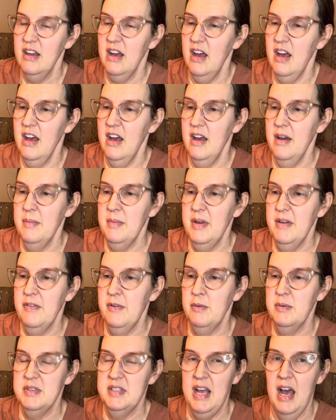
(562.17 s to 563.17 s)
if it
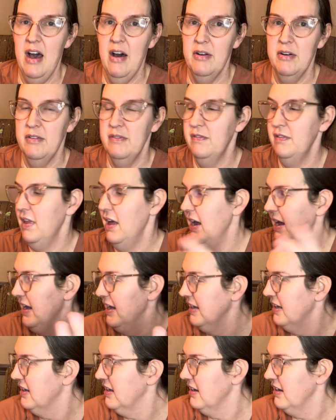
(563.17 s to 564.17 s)
was out of
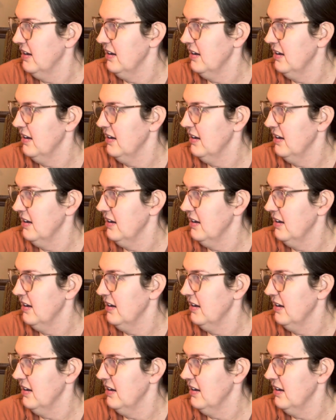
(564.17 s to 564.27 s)
like,